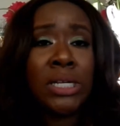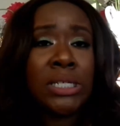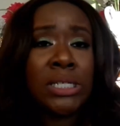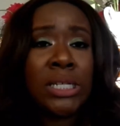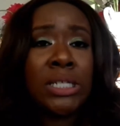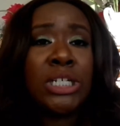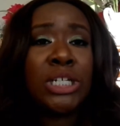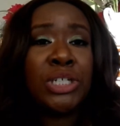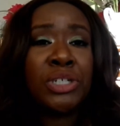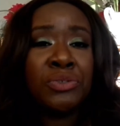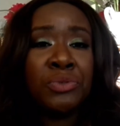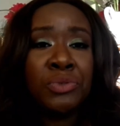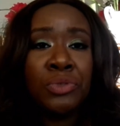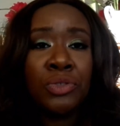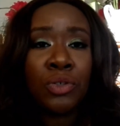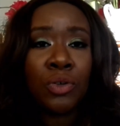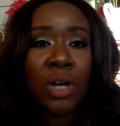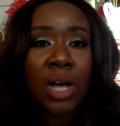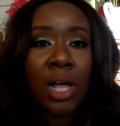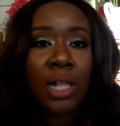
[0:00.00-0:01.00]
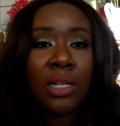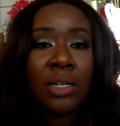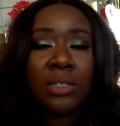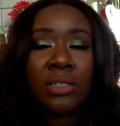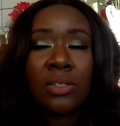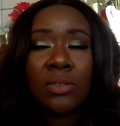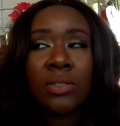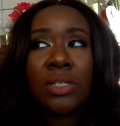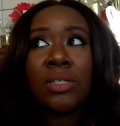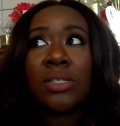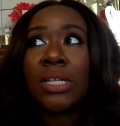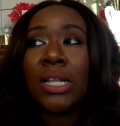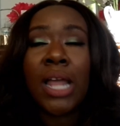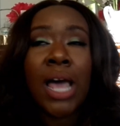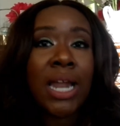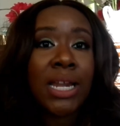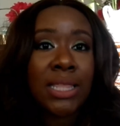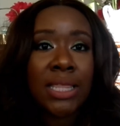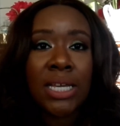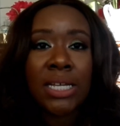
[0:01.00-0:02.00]
It's such a neutral color, so there's a
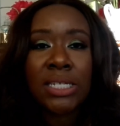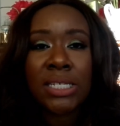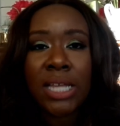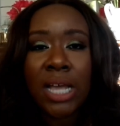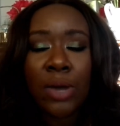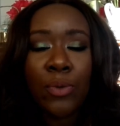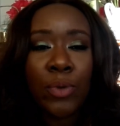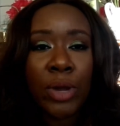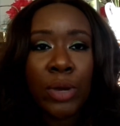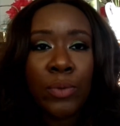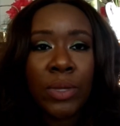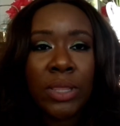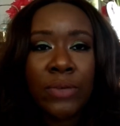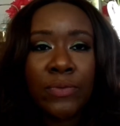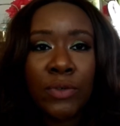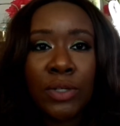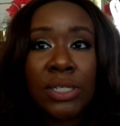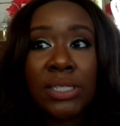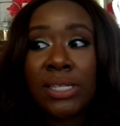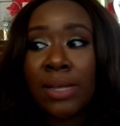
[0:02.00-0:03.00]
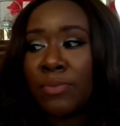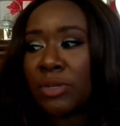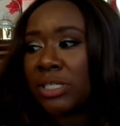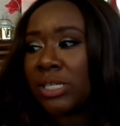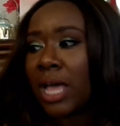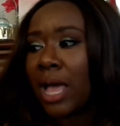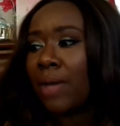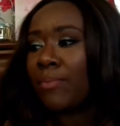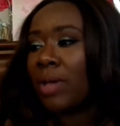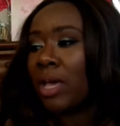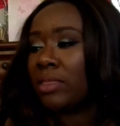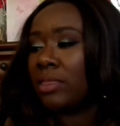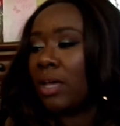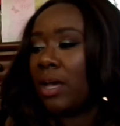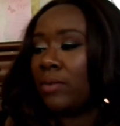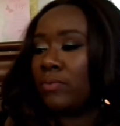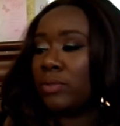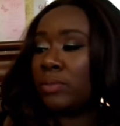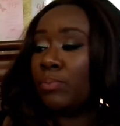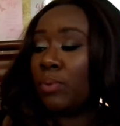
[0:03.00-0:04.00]
lot of things I could wear with it for the summertime. I thought
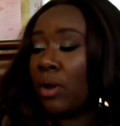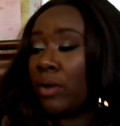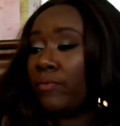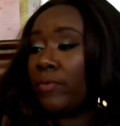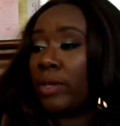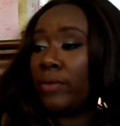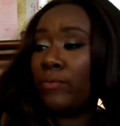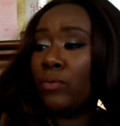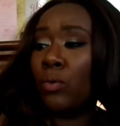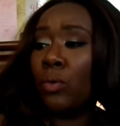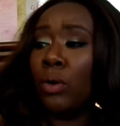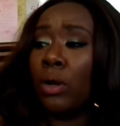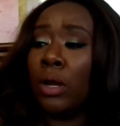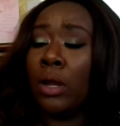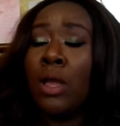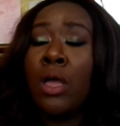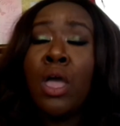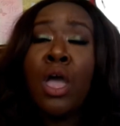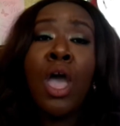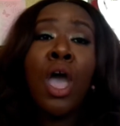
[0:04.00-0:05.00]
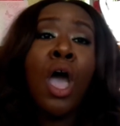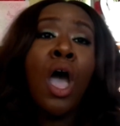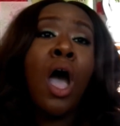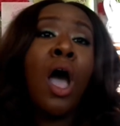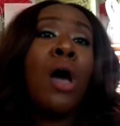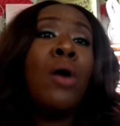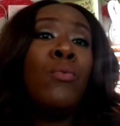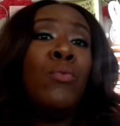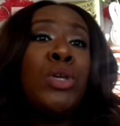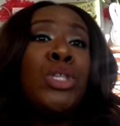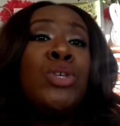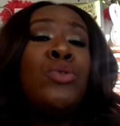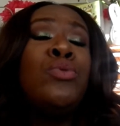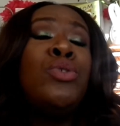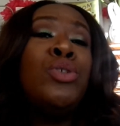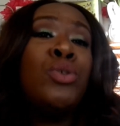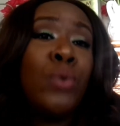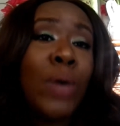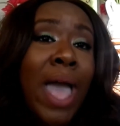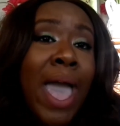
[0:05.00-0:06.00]
it was perfect for when you
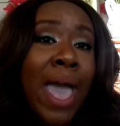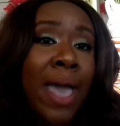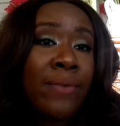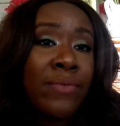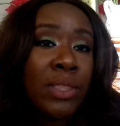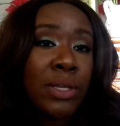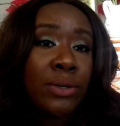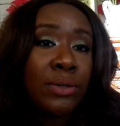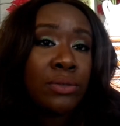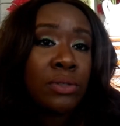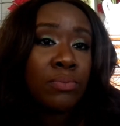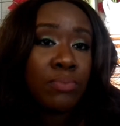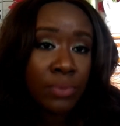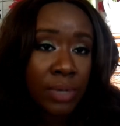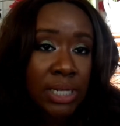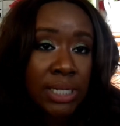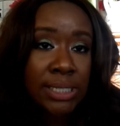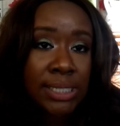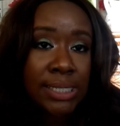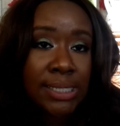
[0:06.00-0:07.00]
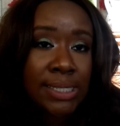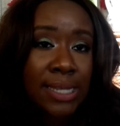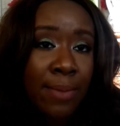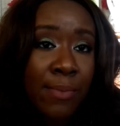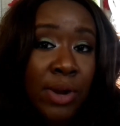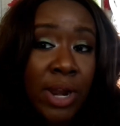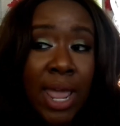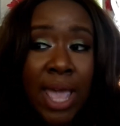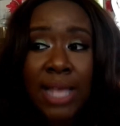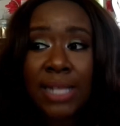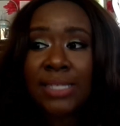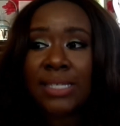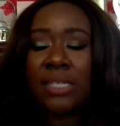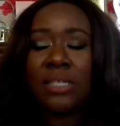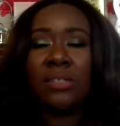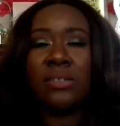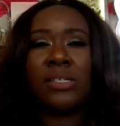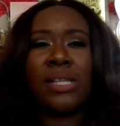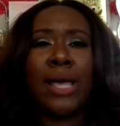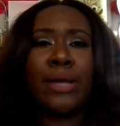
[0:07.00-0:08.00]
do have those breezy summer nights and
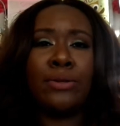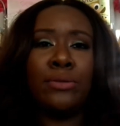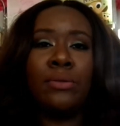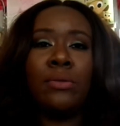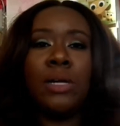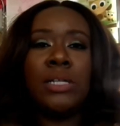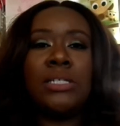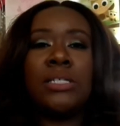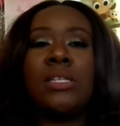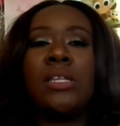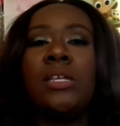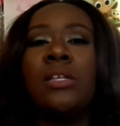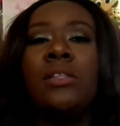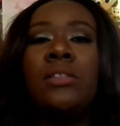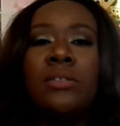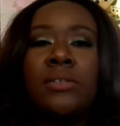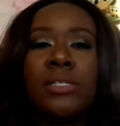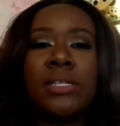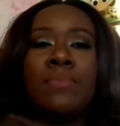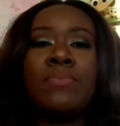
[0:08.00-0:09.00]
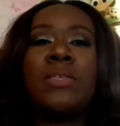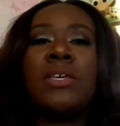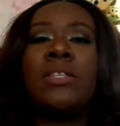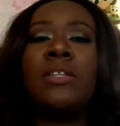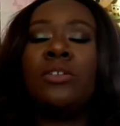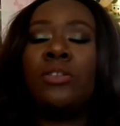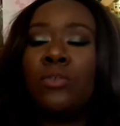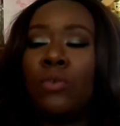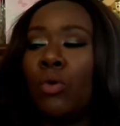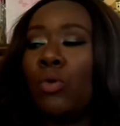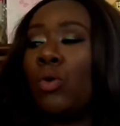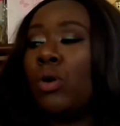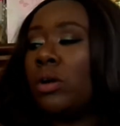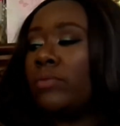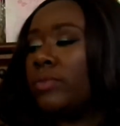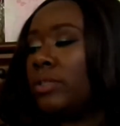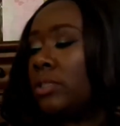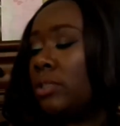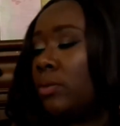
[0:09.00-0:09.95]
you're like, oh, I just need a little something to throw on really